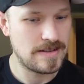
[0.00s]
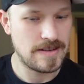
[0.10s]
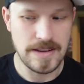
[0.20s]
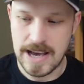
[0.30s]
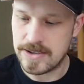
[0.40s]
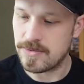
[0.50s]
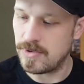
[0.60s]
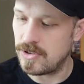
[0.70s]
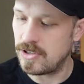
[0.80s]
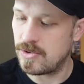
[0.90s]
That's
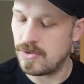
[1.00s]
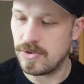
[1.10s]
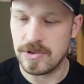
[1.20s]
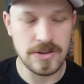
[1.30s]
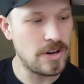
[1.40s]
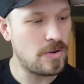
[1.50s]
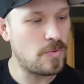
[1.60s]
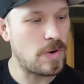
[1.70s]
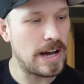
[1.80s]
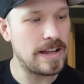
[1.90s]
really cool. You know
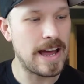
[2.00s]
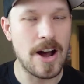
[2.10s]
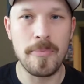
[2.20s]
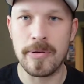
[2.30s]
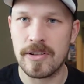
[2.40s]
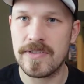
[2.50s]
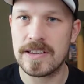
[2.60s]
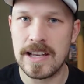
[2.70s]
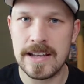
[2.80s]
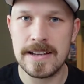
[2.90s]
what? How
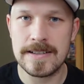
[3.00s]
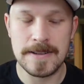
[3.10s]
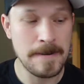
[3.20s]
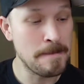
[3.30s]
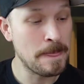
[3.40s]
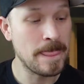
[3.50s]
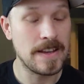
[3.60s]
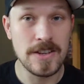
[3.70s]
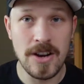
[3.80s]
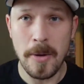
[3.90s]
perfect that is?
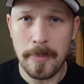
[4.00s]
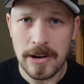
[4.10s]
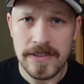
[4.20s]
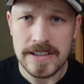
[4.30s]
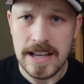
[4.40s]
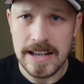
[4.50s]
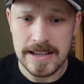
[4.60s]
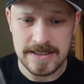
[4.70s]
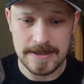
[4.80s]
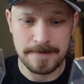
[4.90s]
You know how perfect that
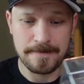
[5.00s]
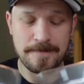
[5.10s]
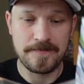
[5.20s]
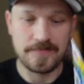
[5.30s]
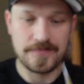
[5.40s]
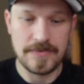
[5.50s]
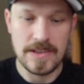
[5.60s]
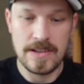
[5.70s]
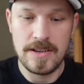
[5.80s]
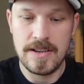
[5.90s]
is?
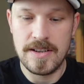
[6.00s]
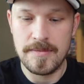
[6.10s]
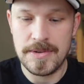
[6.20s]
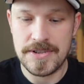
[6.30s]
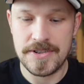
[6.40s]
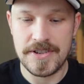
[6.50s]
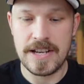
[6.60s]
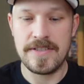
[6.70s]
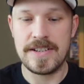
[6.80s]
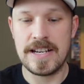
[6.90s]
Mr.
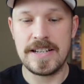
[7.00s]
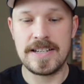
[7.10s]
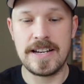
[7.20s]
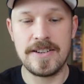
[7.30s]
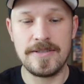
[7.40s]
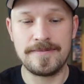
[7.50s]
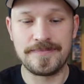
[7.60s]
David Dani Taylor?